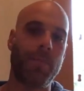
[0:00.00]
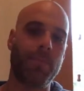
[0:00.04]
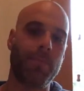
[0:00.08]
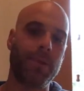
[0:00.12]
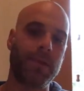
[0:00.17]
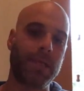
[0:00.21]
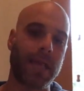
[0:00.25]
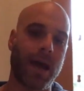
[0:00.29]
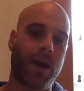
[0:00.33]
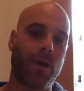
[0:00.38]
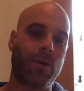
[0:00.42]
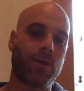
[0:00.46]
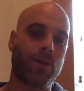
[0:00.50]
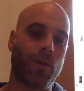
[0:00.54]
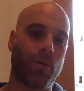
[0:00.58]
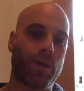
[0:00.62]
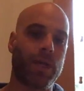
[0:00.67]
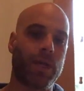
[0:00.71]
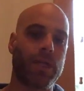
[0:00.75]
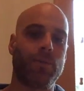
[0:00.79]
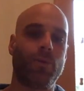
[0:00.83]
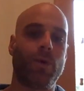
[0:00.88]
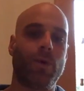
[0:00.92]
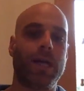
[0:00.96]
Now, the
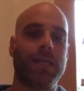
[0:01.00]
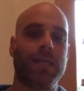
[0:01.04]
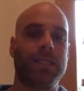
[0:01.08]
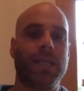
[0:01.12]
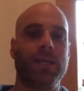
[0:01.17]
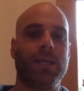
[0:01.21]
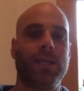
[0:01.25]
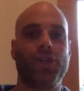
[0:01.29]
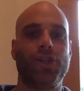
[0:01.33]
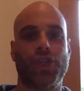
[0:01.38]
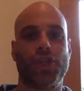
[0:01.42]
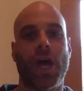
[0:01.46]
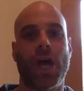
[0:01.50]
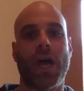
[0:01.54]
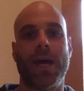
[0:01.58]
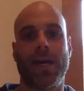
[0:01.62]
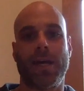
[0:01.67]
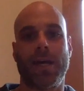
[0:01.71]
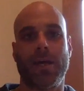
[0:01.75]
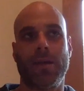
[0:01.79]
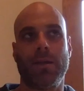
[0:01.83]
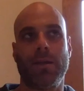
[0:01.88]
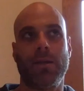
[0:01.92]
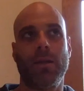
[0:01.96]
reason why I said
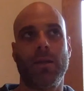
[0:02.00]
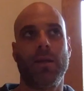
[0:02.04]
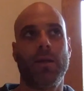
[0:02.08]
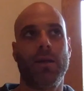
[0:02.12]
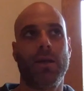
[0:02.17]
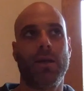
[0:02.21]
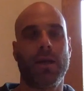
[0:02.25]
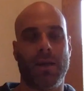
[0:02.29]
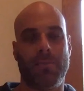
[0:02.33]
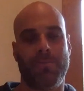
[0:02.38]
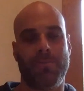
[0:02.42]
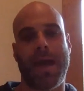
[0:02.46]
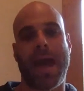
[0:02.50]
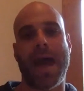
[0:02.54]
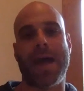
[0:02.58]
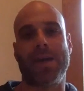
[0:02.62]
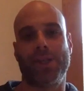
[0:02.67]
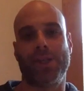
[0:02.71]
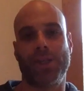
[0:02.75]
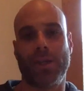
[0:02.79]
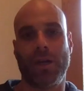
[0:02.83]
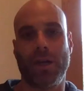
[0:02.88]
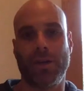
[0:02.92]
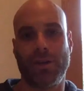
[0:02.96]
shine
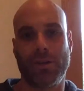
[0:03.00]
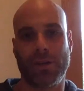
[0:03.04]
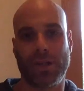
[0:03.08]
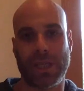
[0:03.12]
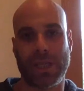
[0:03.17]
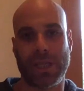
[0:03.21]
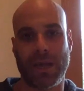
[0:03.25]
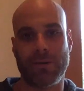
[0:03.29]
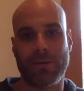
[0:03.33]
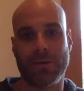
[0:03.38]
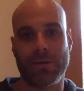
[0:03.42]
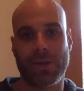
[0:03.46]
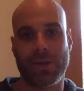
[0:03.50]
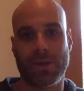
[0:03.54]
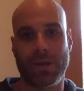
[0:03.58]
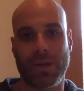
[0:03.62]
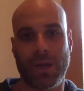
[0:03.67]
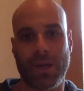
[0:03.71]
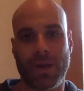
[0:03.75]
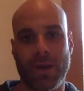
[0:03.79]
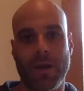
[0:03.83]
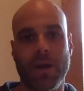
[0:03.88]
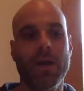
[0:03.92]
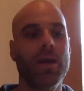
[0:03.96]
compassion on yourselves
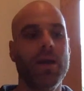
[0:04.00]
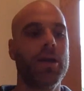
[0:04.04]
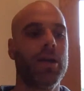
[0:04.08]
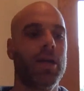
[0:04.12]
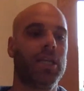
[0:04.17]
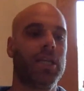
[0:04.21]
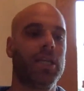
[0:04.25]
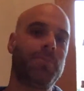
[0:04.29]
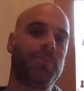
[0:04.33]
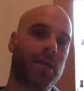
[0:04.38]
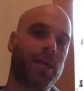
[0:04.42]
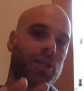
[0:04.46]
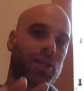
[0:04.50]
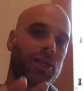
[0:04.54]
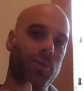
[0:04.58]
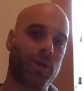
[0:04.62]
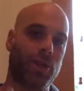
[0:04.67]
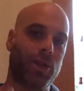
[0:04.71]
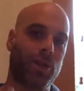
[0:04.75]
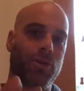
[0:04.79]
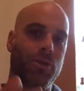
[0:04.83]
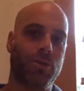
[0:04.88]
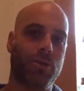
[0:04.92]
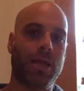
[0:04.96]
earlier is because when
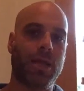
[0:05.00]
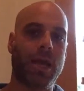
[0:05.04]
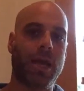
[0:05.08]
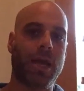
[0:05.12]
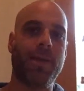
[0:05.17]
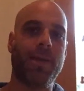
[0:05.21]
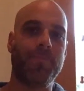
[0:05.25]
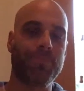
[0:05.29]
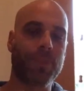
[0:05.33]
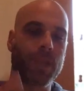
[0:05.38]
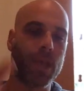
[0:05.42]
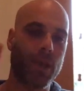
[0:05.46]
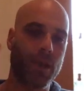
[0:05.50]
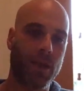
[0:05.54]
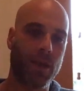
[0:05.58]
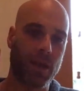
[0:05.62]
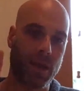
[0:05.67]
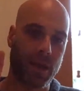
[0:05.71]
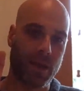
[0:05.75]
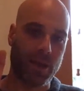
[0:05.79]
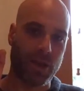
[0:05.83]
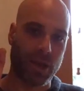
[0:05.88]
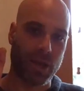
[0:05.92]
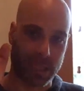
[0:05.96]
you do that,
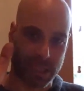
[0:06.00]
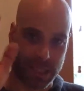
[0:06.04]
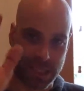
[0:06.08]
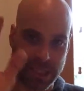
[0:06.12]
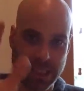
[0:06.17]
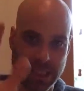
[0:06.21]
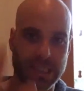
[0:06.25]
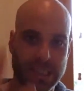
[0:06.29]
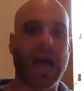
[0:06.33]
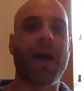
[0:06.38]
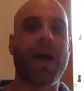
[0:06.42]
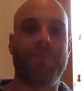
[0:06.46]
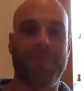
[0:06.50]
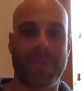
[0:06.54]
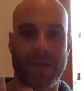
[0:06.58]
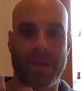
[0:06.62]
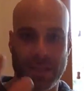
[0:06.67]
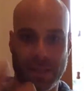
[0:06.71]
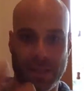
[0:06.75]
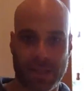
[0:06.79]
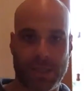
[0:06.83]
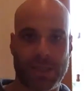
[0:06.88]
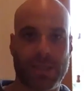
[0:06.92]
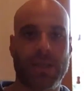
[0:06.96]
it
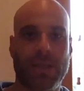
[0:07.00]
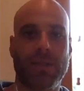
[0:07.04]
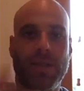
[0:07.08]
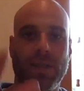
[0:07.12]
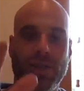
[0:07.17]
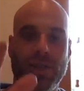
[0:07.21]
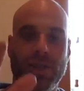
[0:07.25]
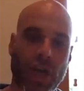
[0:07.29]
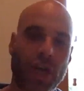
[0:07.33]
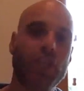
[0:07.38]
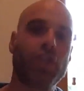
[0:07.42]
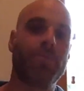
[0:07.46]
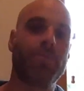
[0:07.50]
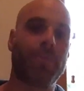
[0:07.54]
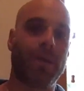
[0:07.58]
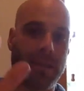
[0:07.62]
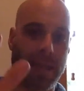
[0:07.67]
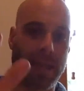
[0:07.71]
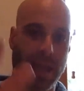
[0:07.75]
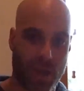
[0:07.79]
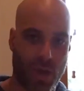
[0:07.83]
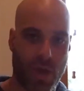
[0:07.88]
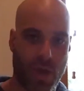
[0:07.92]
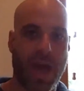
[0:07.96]
softens the judgment
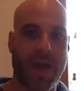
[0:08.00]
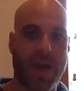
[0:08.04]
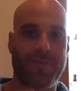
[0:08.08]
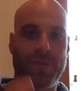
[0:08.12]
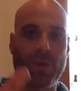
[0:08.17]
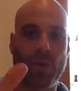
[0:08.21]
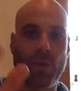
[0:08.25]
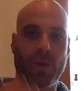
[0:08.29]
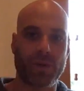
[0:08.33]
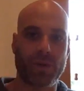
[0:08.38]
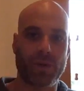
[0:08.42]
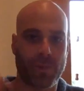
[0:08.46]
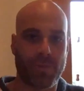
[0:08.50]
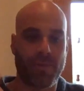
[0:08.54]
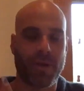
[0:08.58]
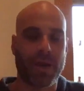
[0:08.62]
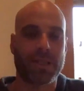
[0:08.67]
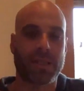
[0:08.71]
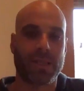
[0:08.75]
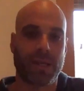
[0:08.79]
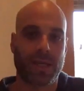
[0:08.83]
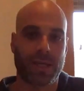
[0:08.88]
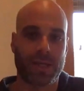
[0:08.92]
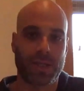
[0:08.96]
that you have towards your
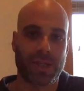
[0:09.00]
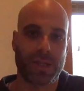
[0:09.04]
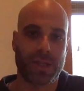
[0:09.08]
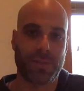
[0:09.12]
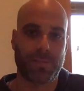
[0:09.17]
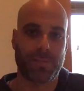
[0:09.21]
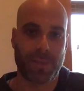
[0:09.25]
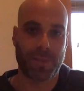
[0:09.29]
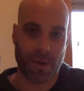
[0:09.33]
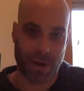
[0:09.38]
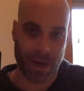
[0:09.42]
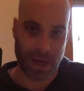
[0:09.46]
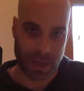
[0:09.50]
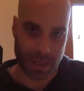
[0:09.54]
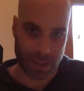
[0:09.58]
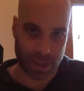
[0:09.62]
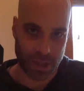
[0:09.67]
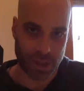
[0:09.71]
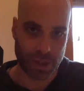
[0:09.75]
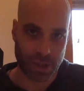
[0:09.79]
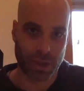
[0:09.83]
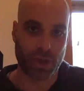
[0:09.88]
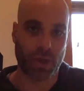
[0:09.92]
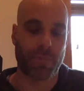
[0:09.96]
present
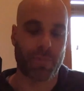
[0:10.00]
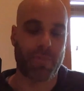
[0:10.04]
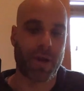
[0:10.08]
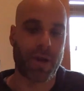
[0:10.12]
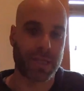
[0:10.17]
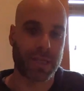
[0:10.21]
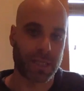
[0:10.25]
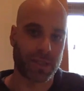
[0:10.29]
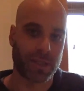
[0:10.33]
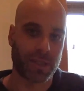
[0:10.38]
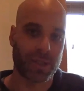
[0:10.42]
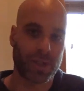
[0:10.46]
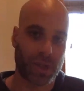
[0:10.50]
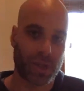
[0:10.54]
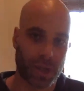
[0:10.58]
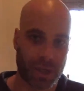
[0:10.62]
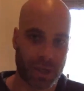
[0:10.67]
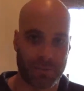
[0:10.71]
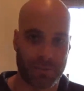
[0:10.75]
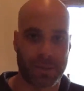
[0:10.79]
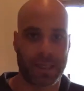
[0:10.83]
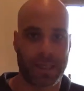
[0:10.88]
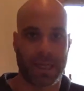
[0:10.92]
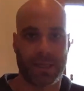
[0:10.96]
experience, your present
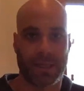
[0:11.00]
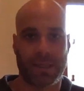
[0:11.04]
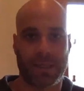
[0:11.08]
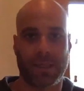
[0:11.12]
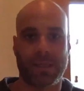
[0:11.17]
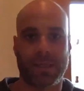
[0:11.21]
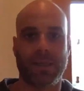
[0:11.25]
circumstances.